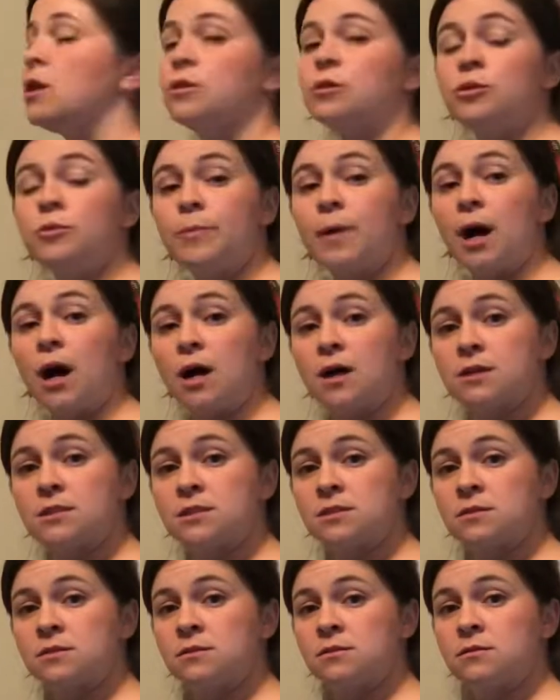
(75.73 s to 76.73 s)
little
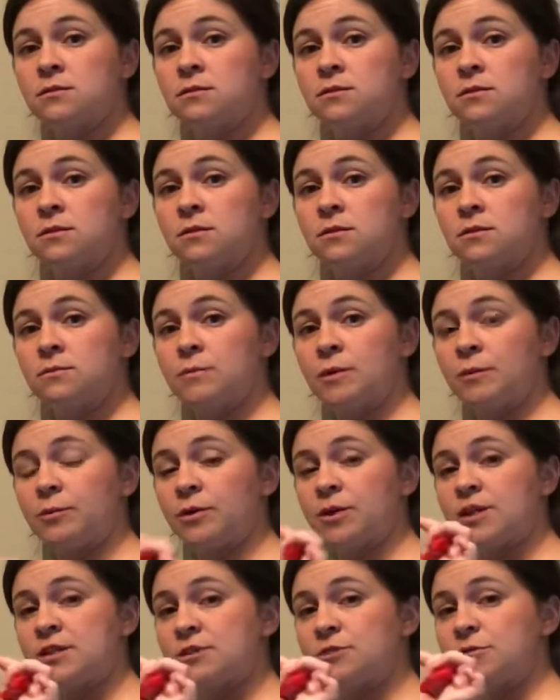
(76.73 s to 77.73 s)
box, remember,
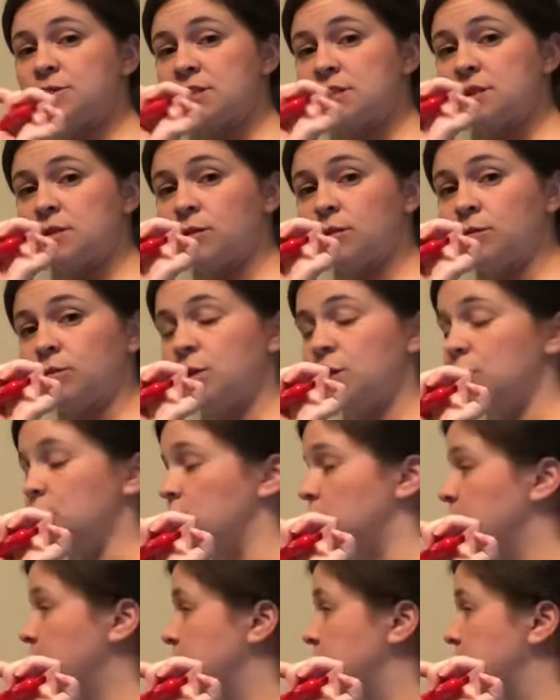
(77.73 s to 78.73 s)
because they're just the little
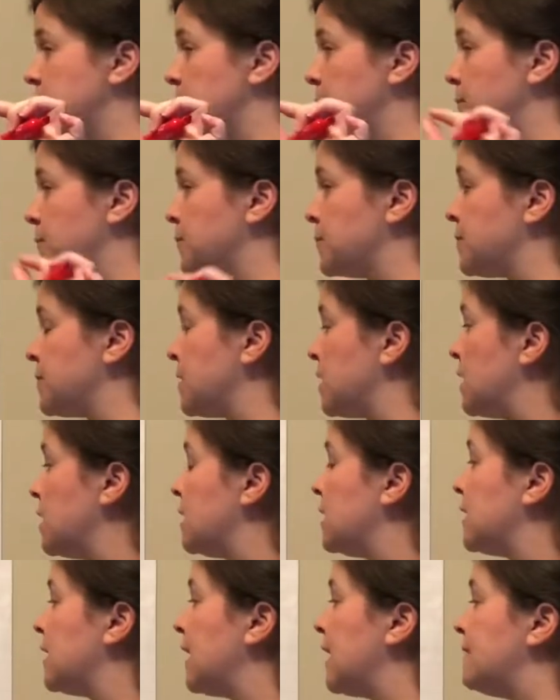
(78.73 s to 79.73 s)
cubes.
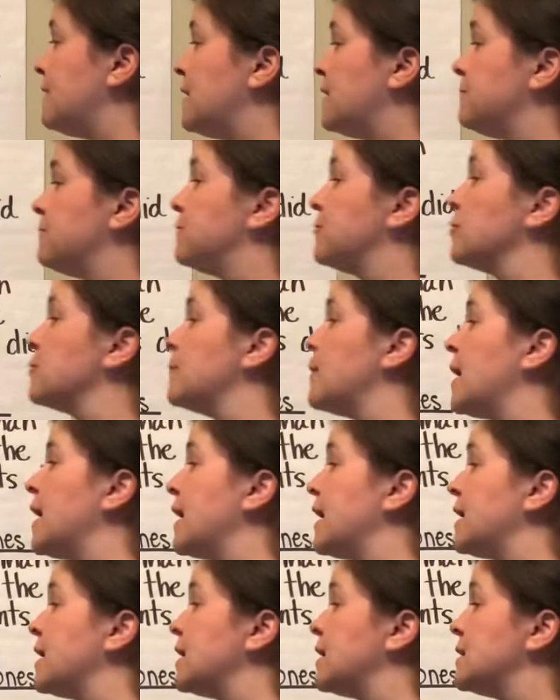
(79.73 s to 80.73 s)
And then for
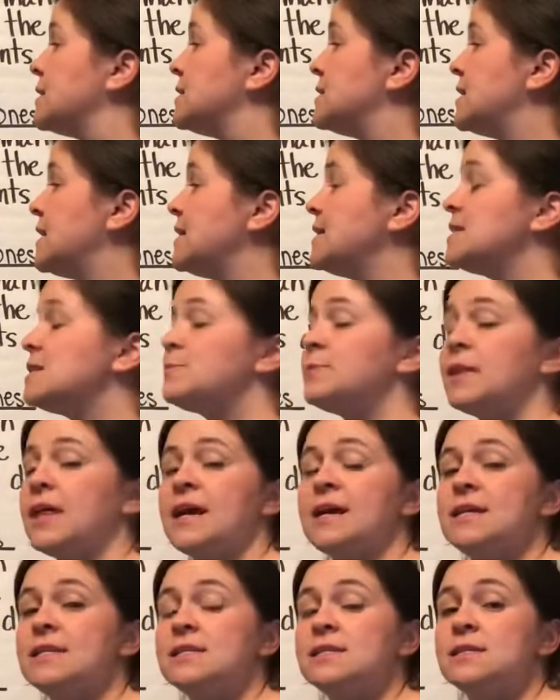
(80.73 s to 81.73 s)
my tens
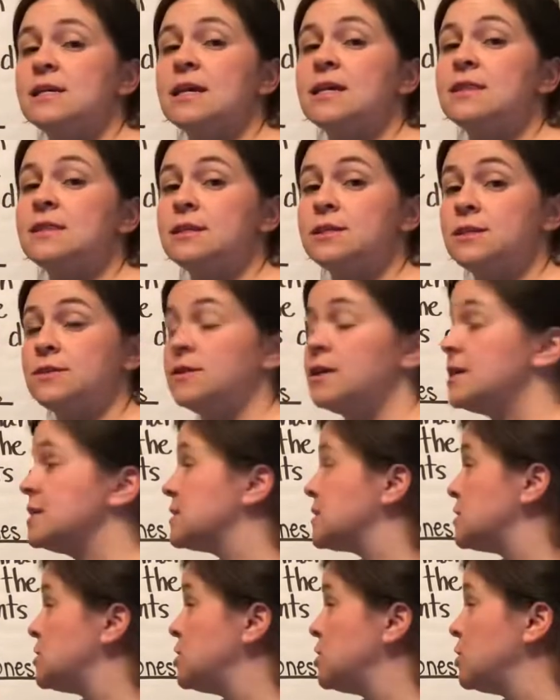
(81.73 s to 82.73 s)
place is
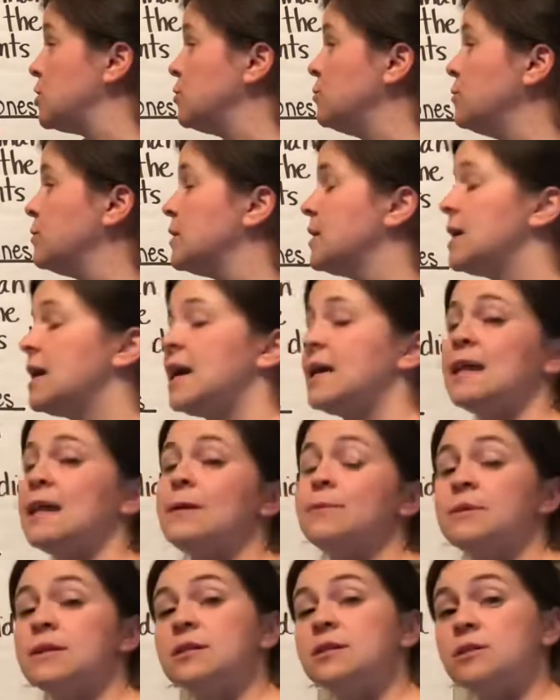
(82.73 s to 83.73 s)
a 2, and
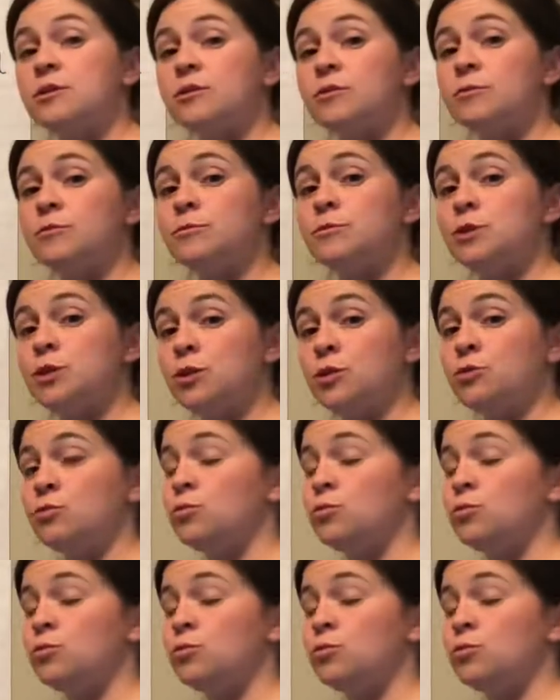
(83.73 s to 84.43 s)
I'm going to do 2